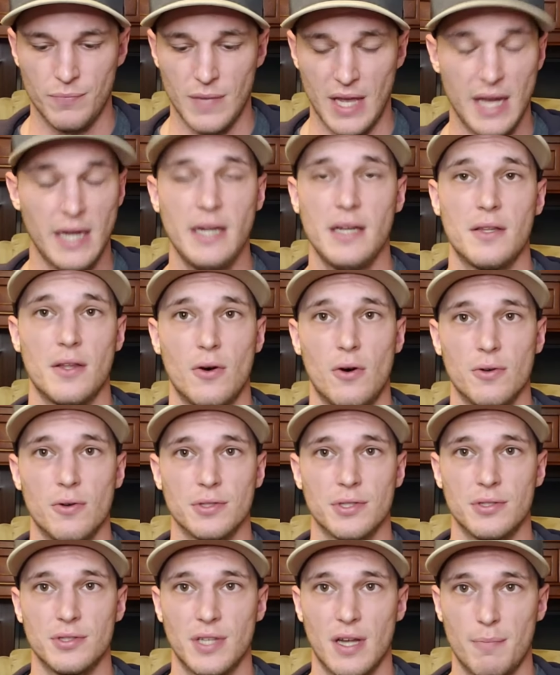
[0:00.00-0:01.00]

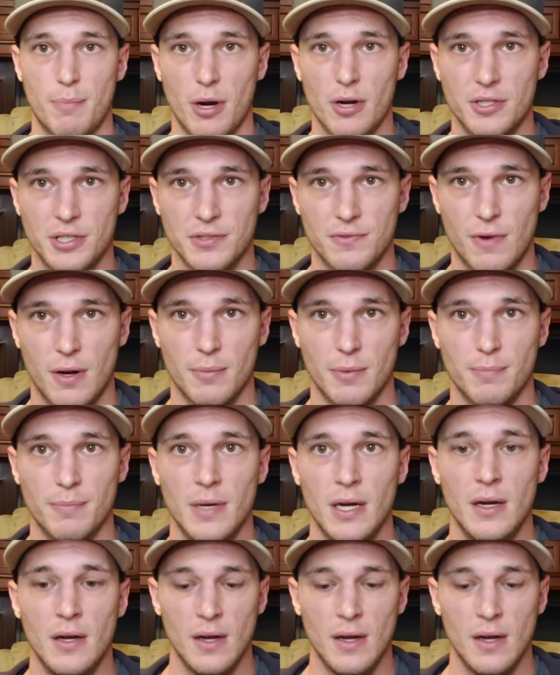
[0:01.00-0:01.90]
holsters I purchased from them.